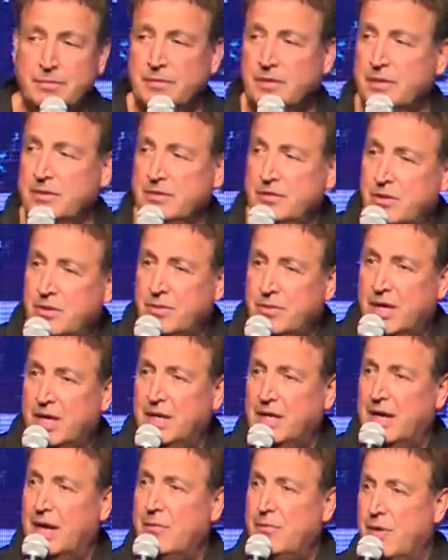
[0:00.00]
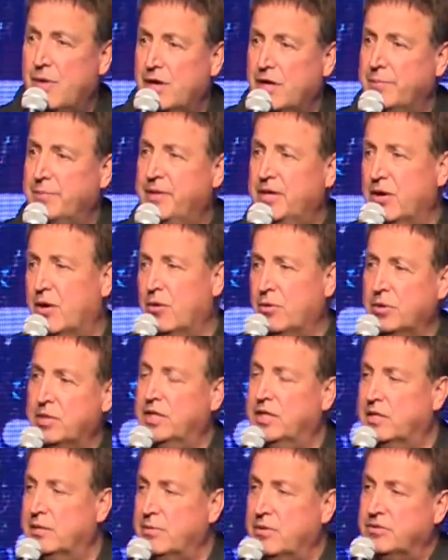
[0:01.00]
You know what? I want to be holy.
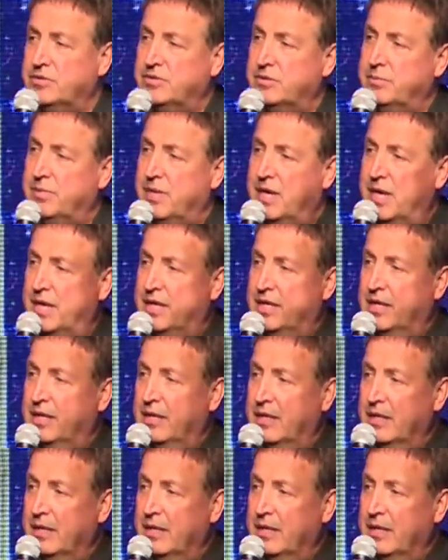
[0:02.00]
Come on, somebody. Amen.